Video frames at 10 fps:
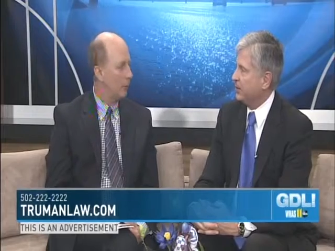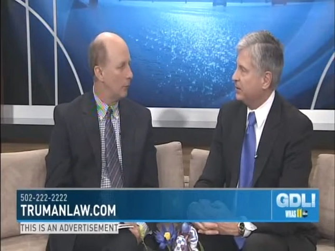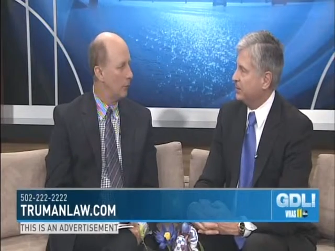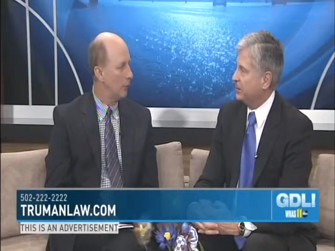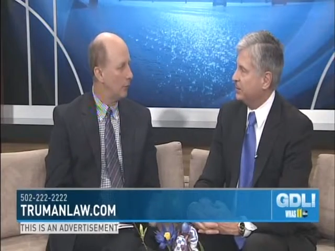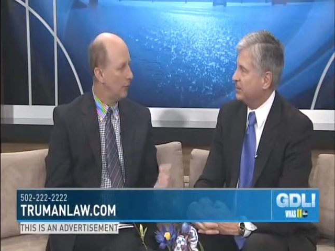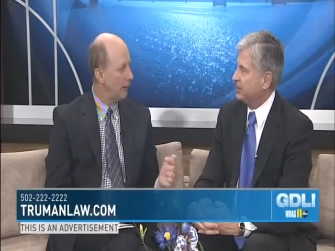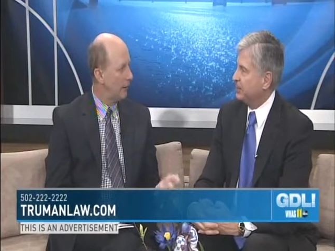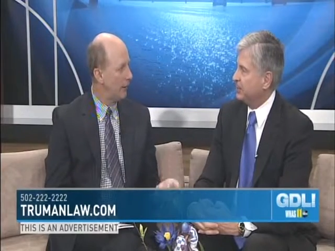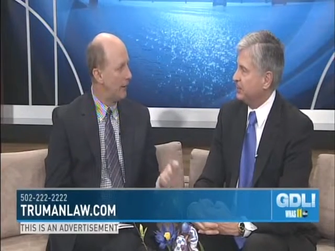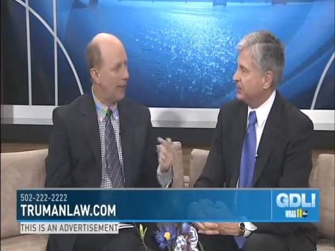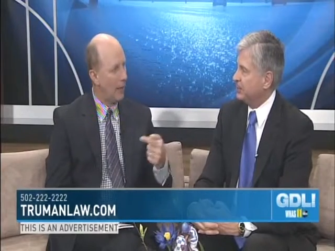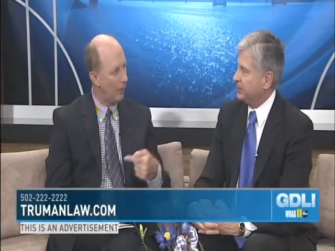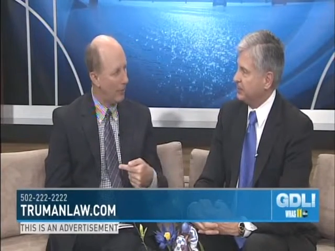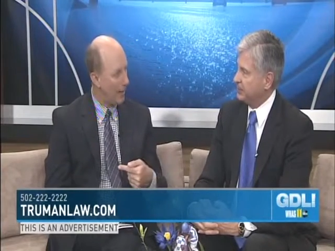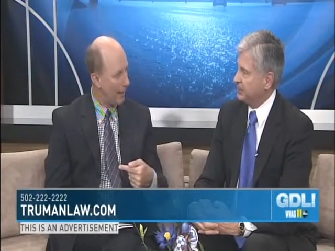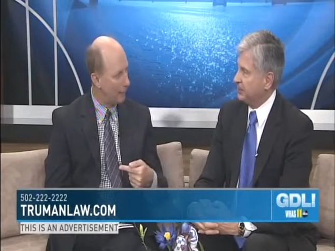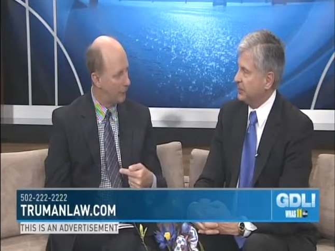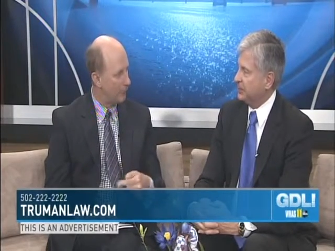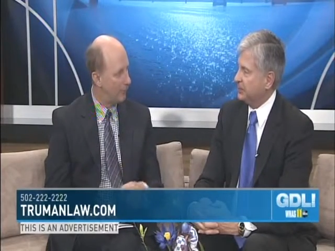Speaker 1: folks, too. Sending care
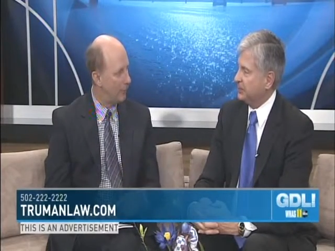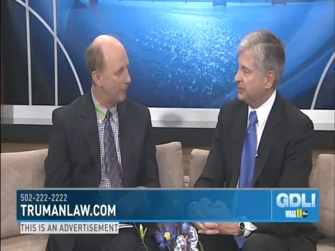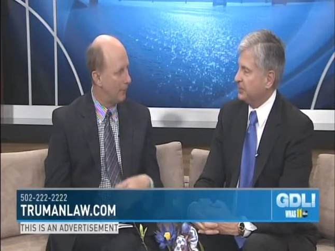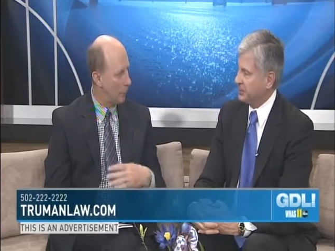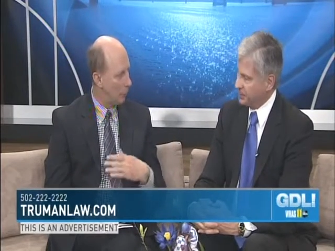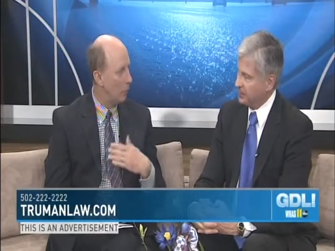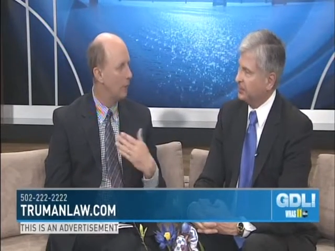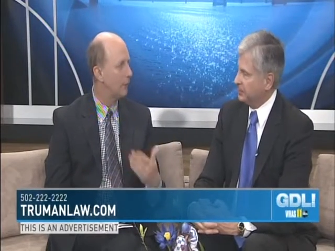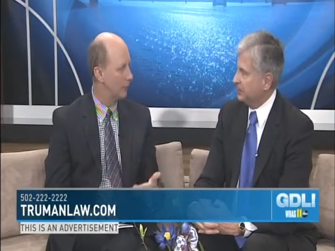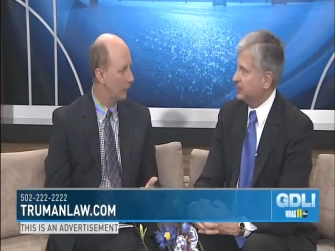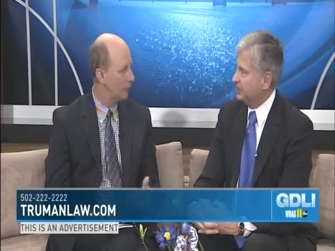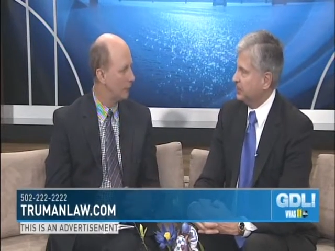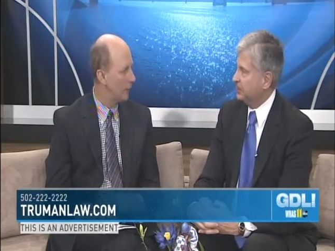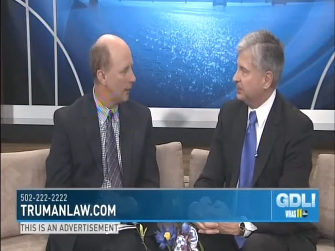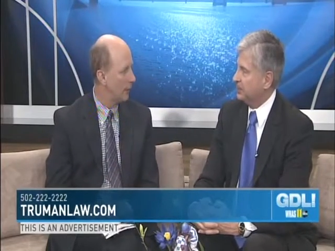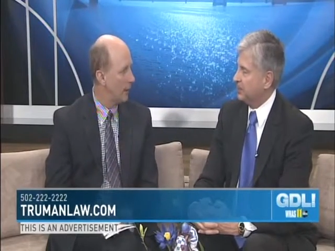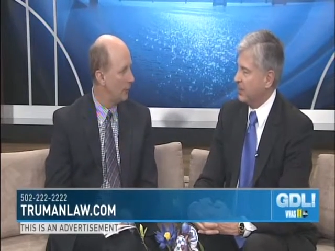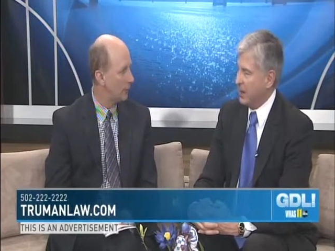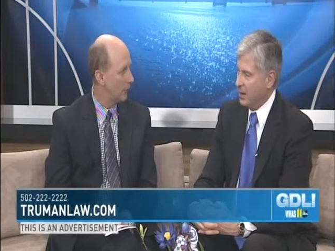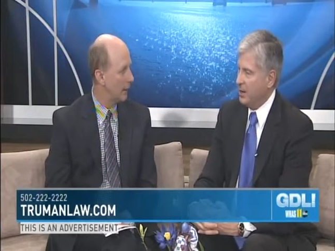packages to people who are of service right now
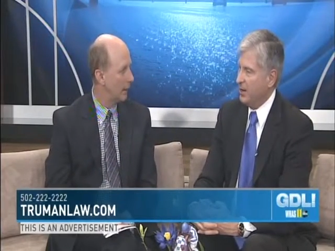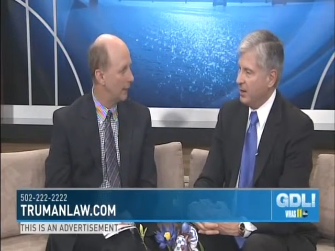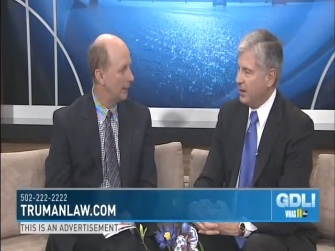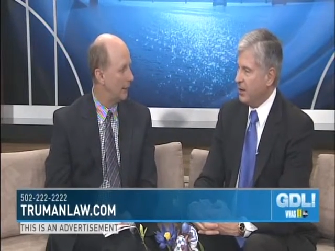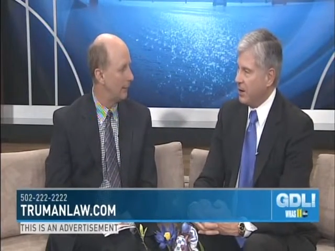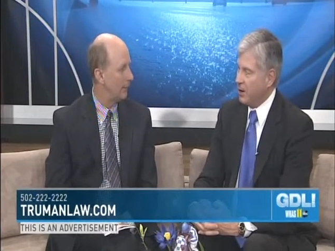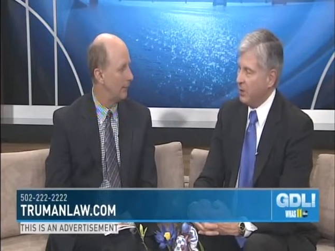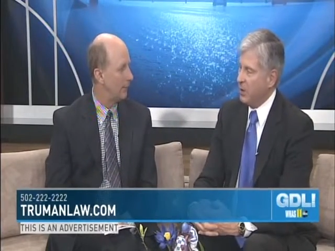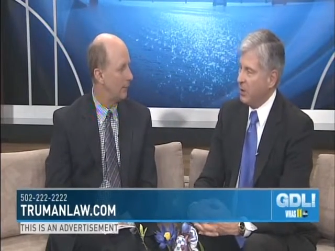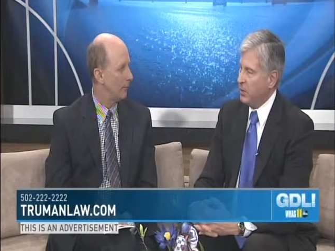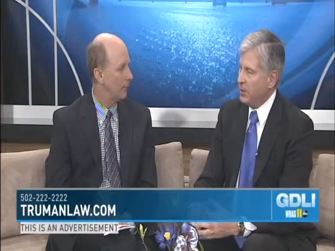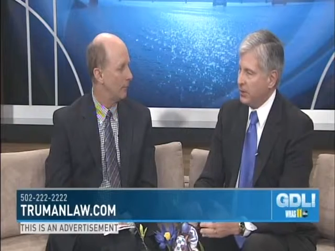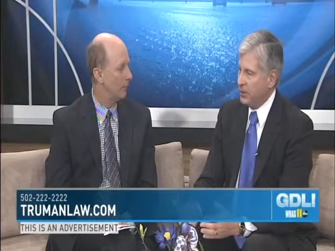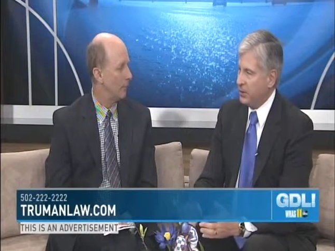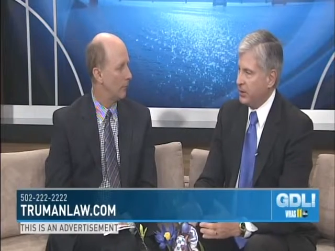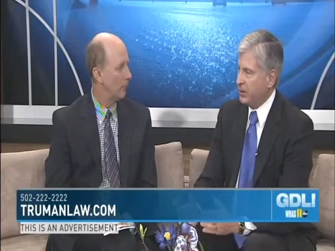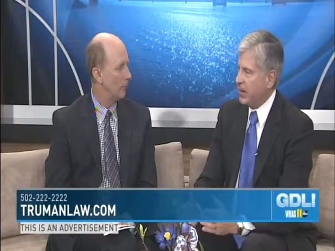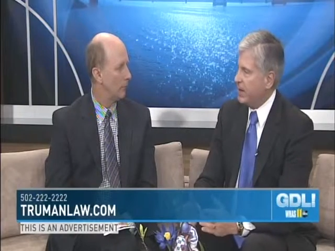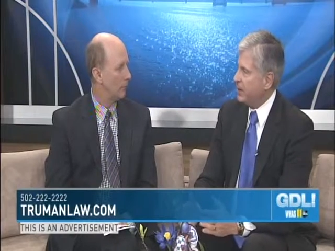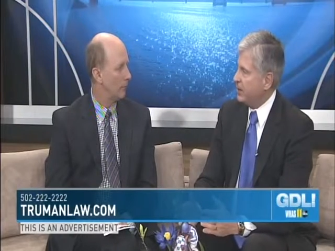is a great idea.
Speaker 2: Well, we still, it's
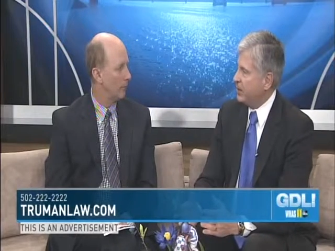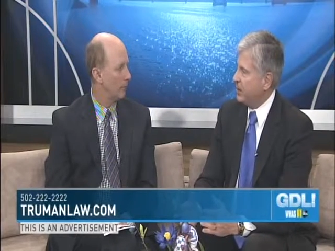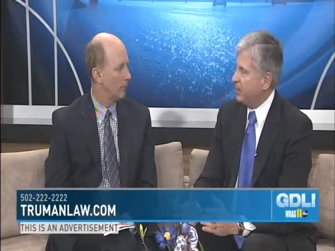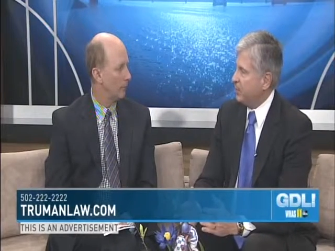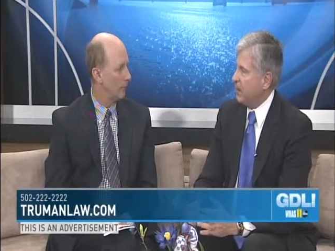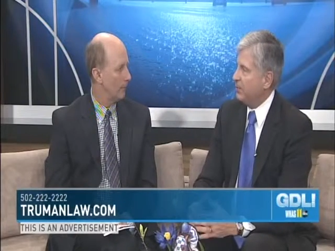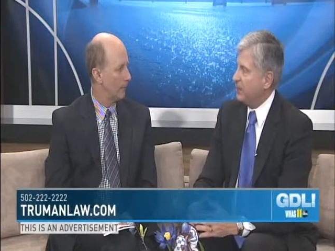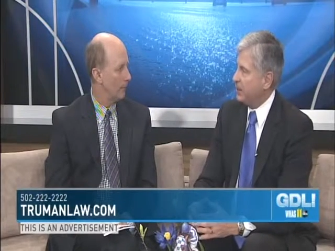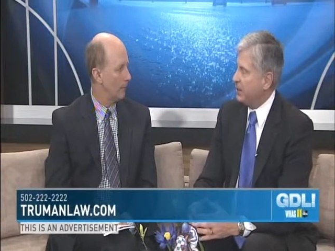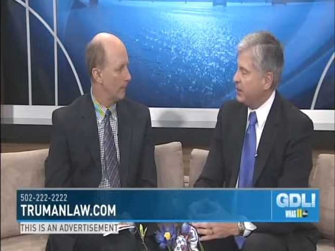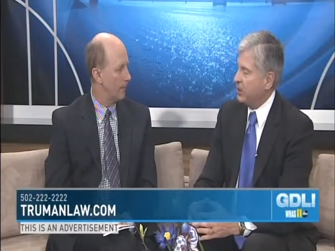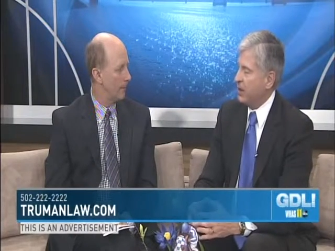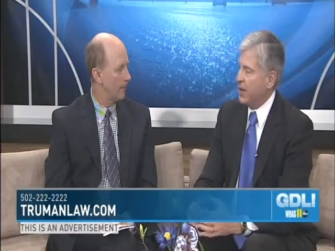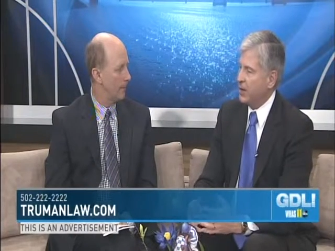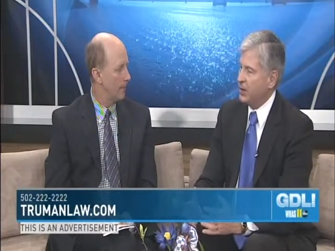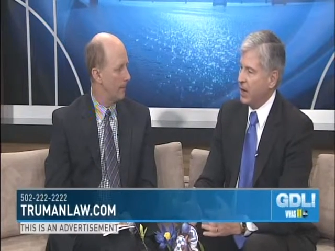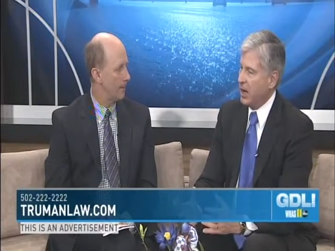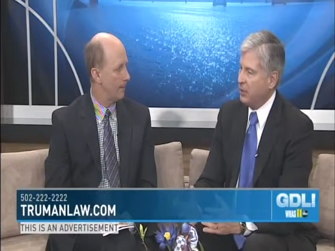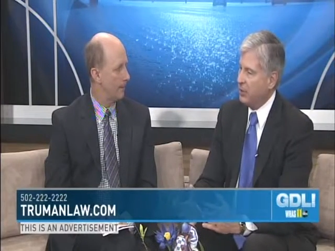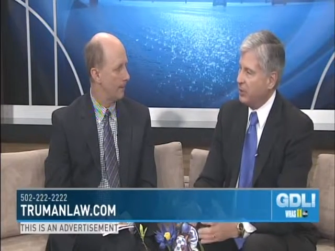not as prevalent and it's not as
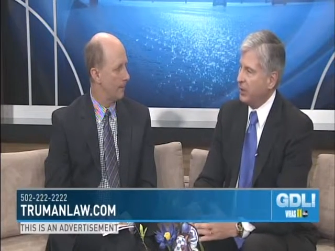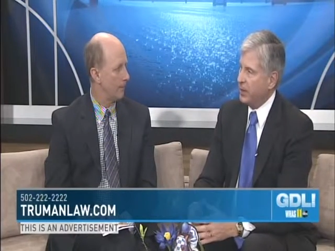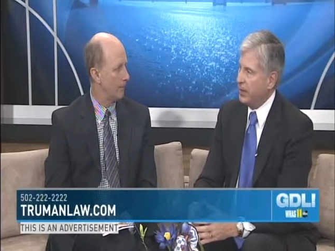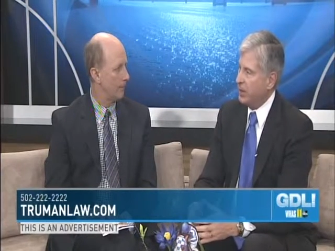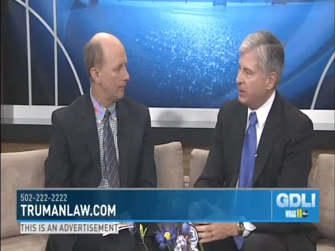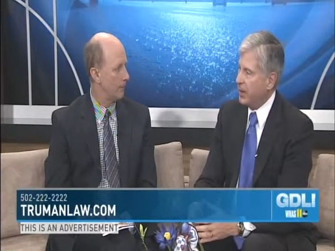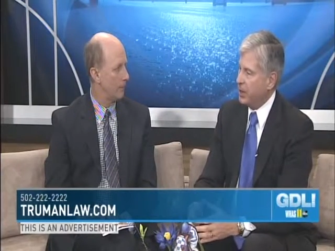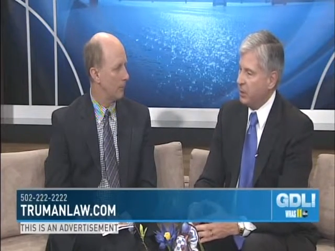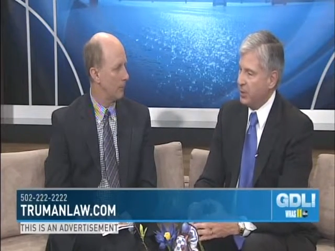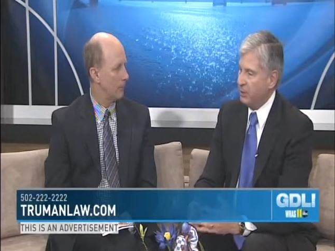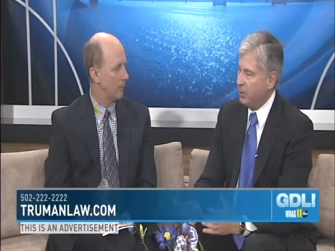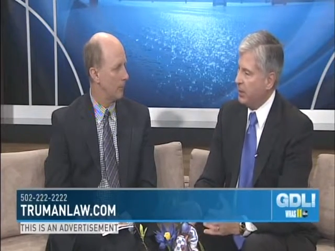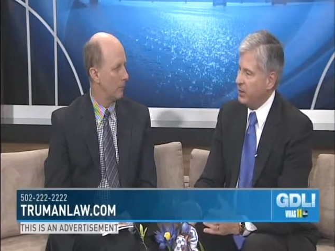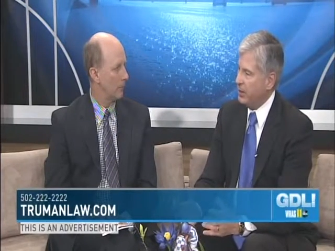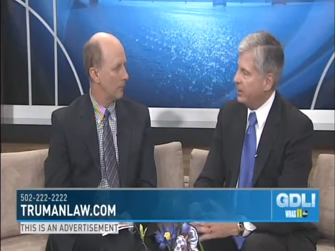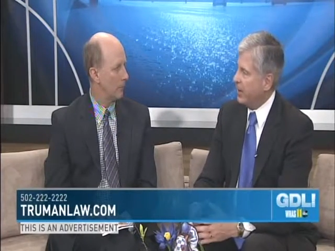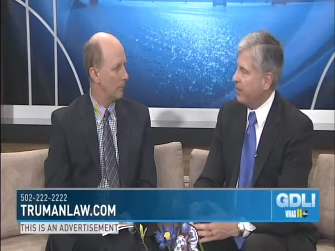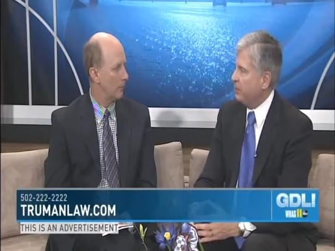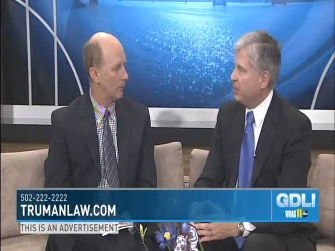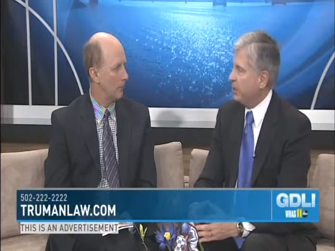common. You don't really hear about it as much, but we still
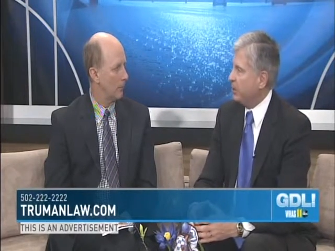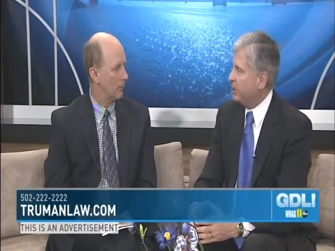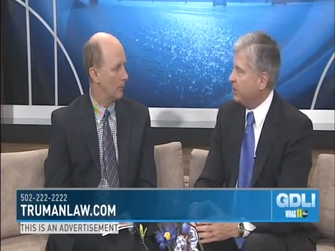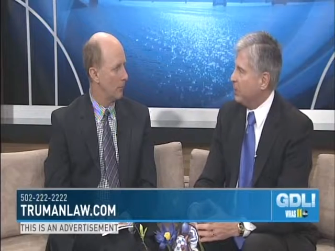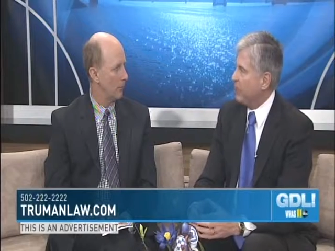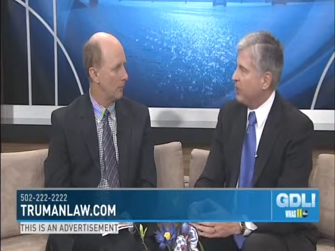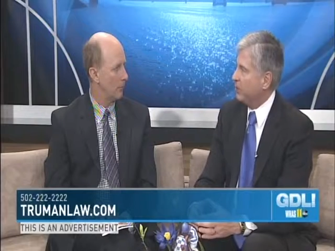have people deployed